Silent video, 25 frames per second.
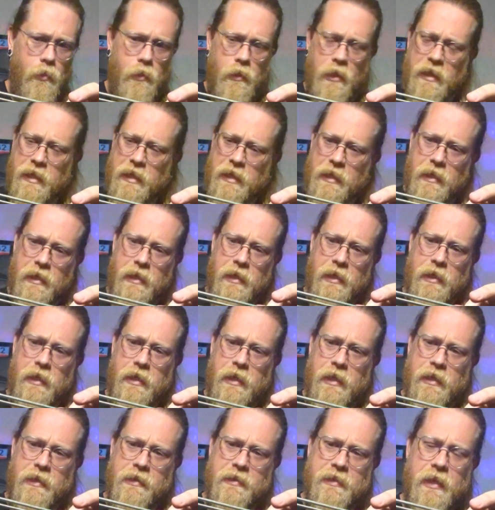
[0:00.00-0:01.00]

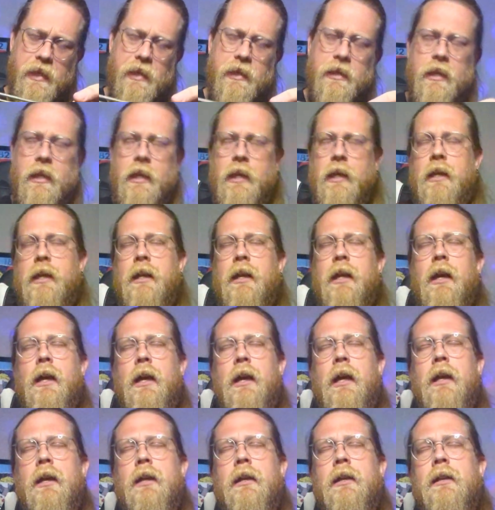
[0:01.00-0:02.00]
he said in
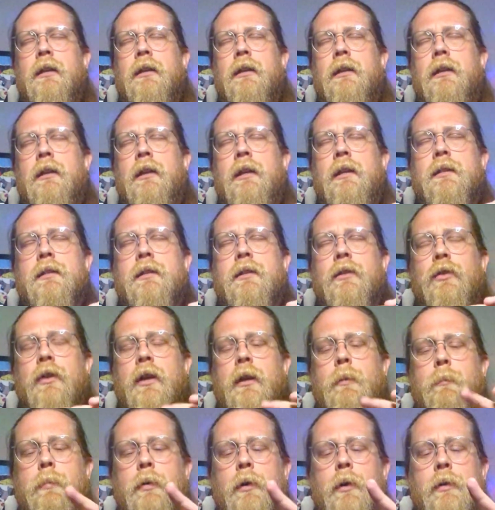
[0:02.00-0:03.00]
a
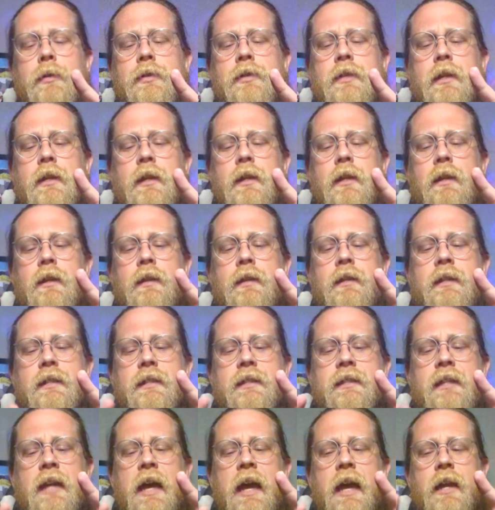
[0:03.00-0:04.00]
Instagram post,
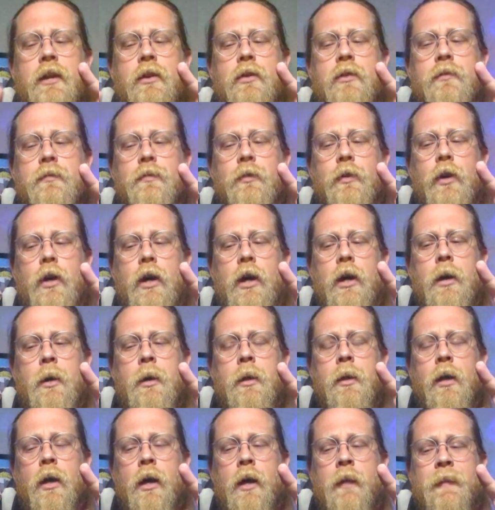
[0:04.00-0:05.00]
design
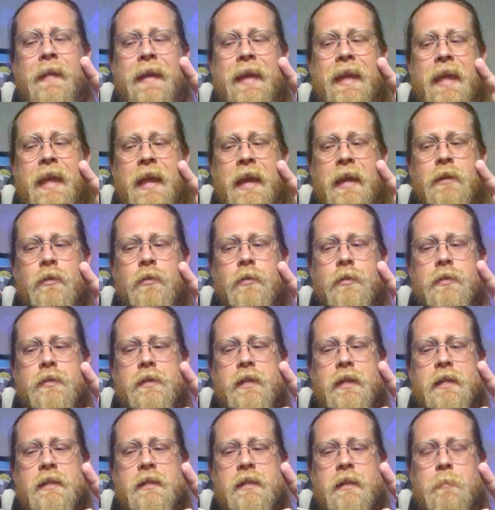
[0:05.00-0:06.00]
overall on the
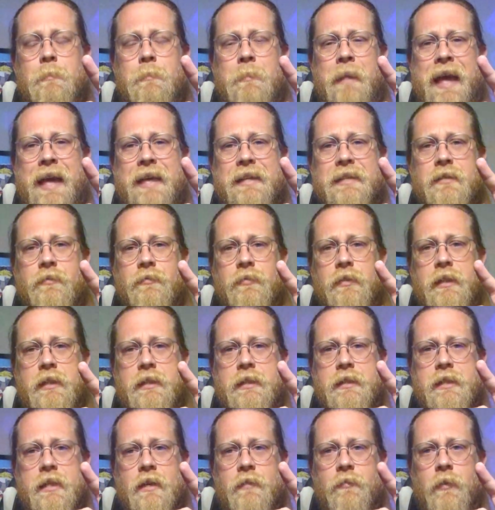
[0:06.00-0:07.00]
handles isn't massively
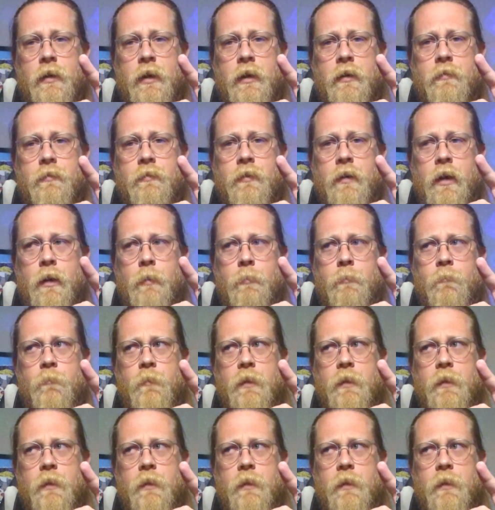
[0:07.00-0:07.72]
different from